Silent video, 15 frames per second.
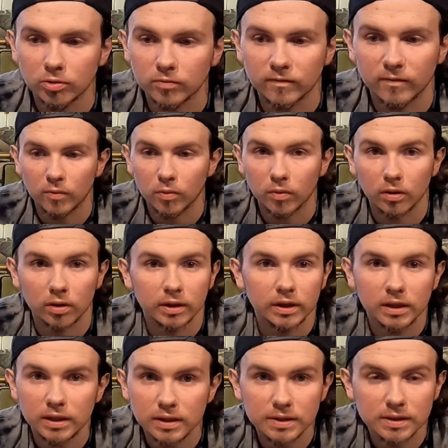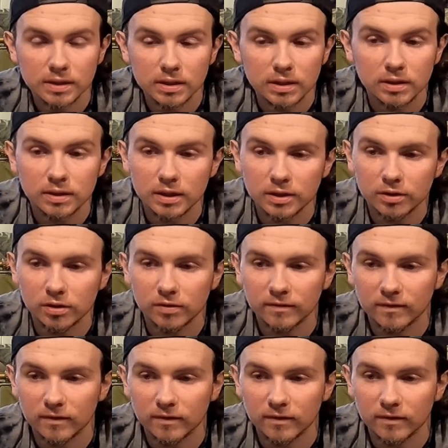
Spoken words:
for easy tinder